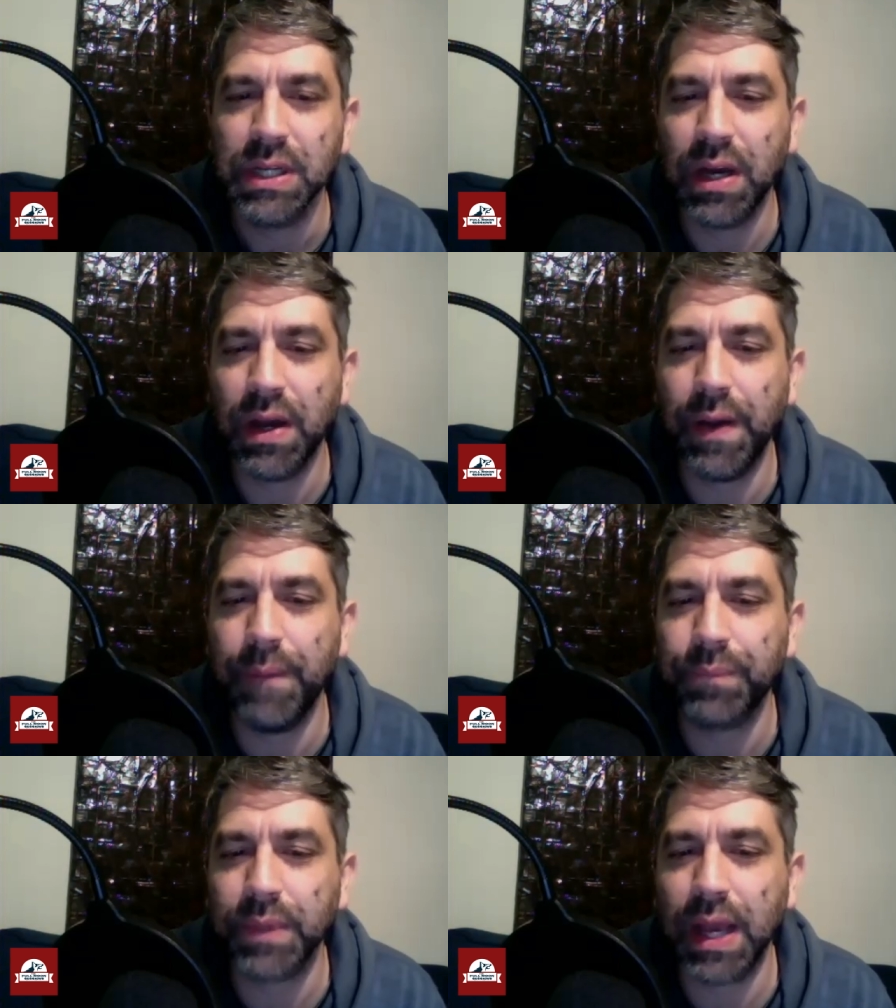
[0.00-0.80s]

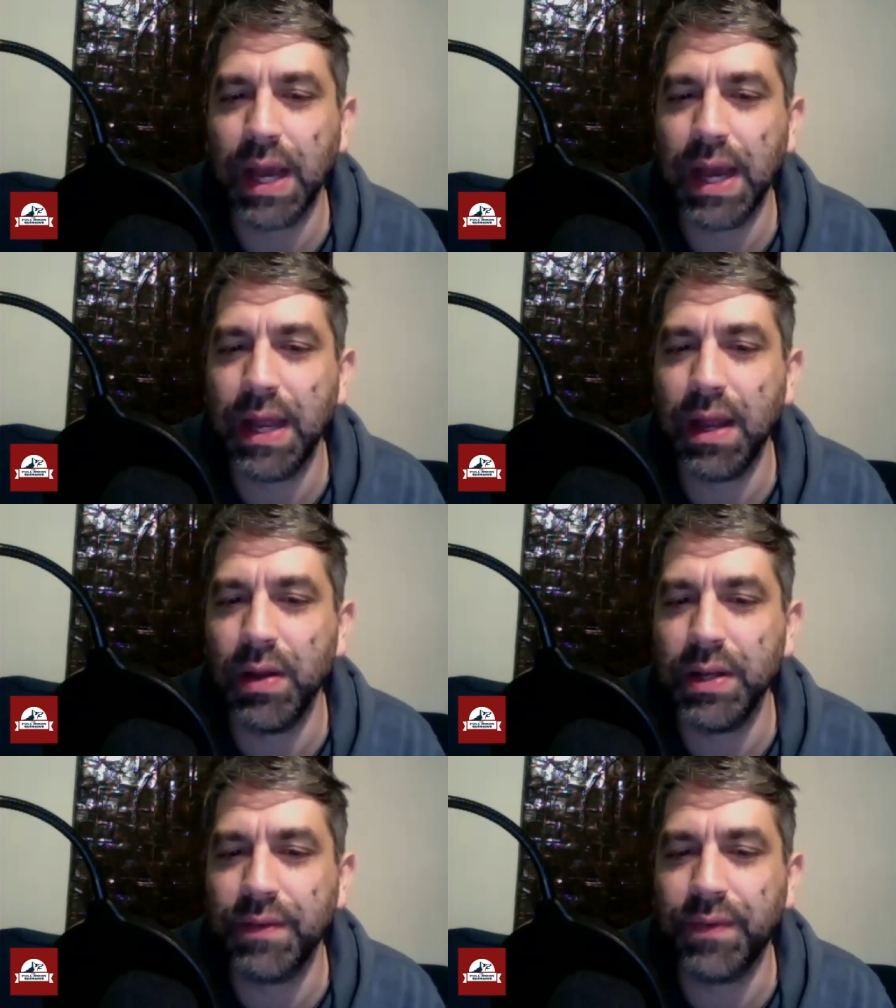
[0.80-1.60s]
um, and
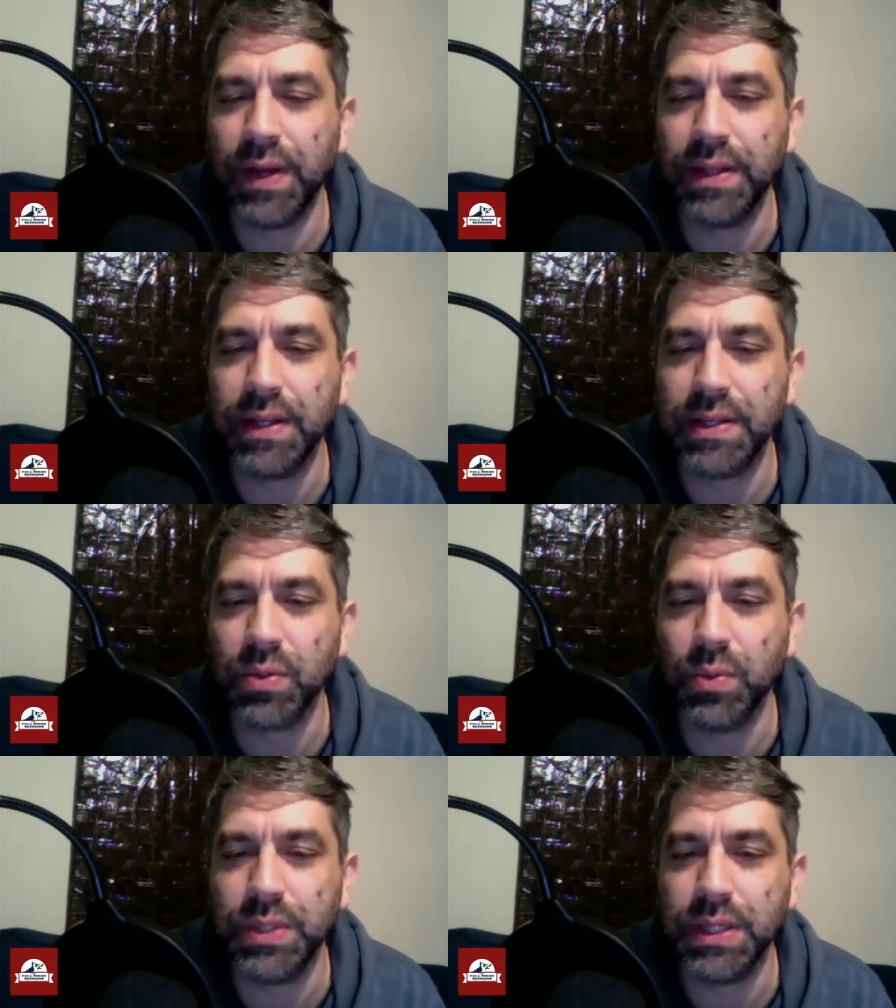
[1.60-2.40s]
only to find that it's
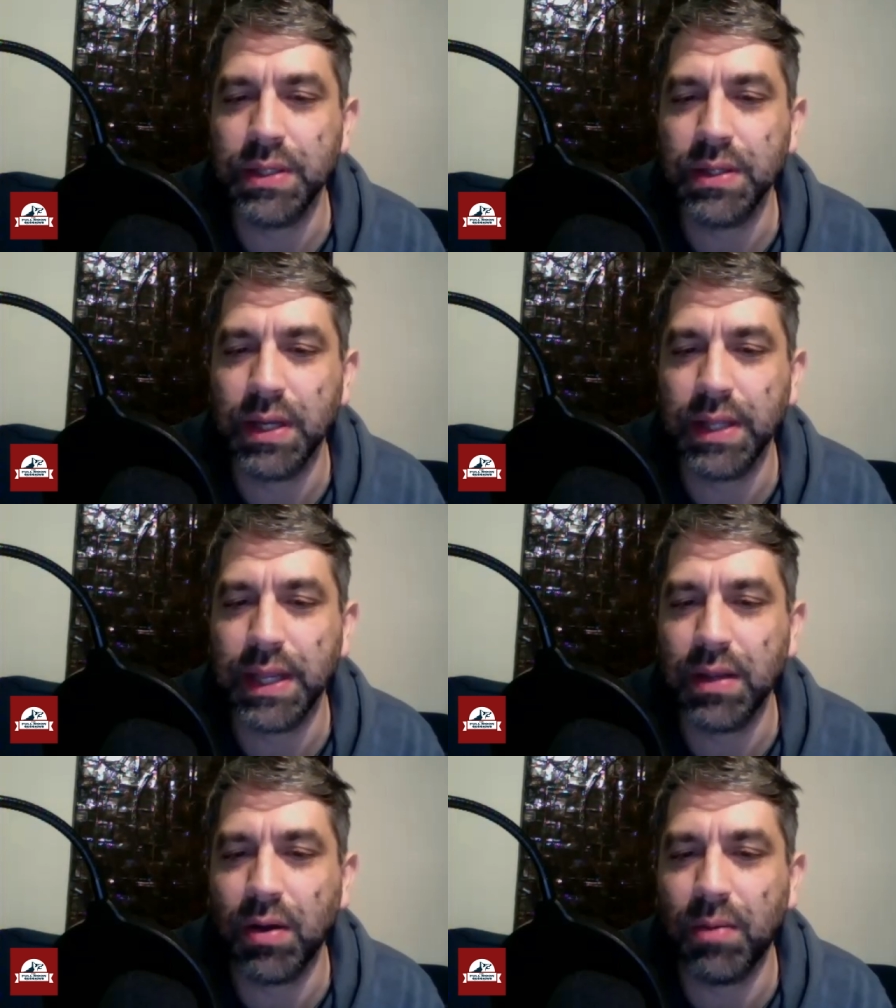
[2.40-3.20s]
haunted, and
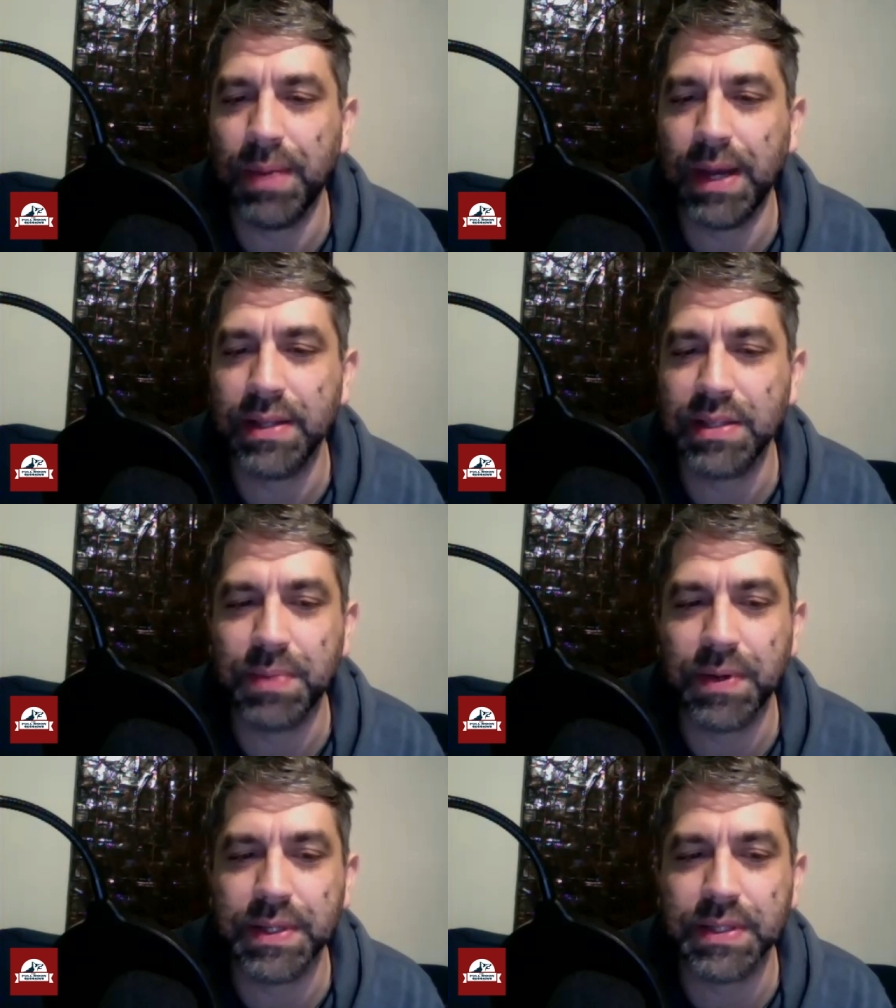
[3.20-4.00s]
they combat the
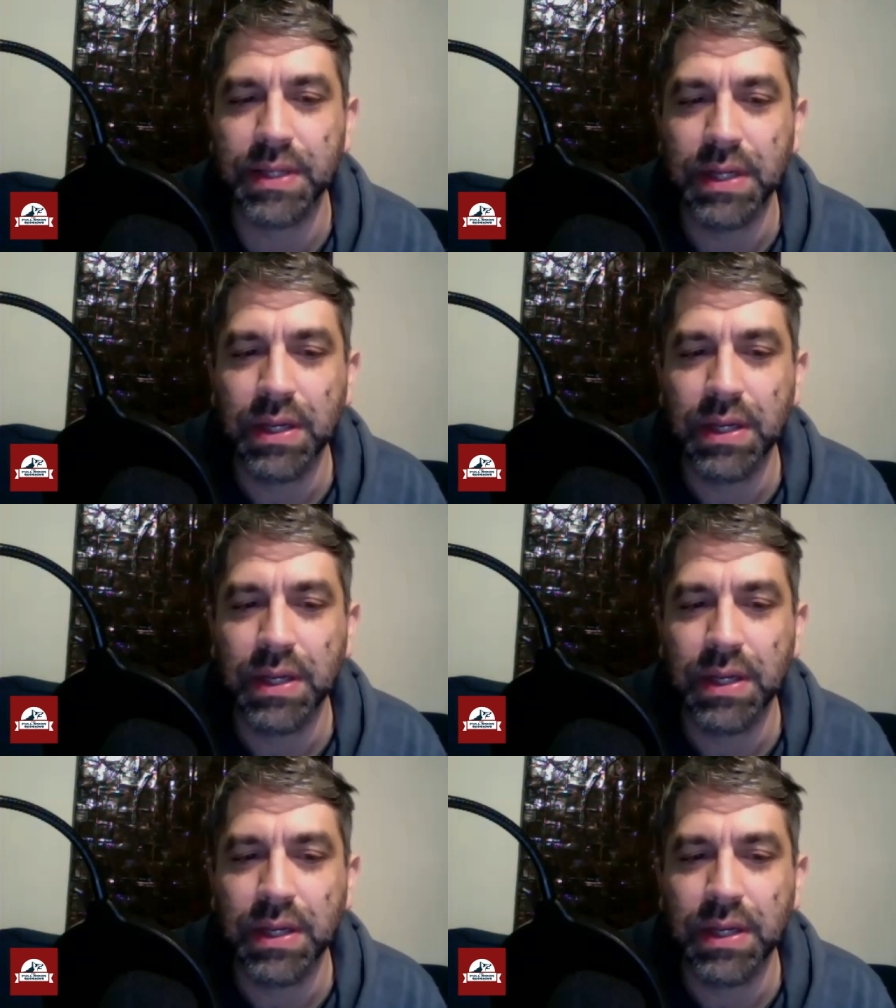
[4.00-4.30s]
spirits.